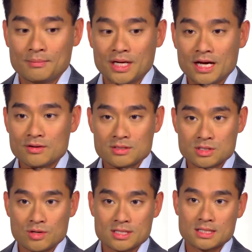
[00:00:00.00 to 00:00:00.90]
but I also
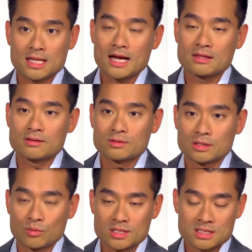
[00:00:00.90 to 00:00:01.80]
stress that a lot of the
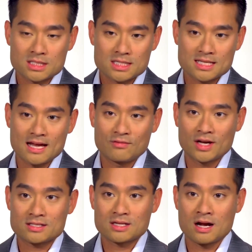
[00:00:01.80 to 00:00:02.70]
risks and the side
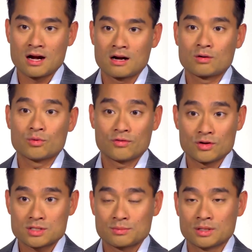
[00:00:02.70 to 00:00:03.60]
effects are
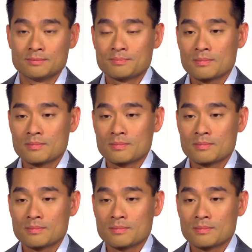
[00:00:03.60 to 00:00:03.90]
reversible.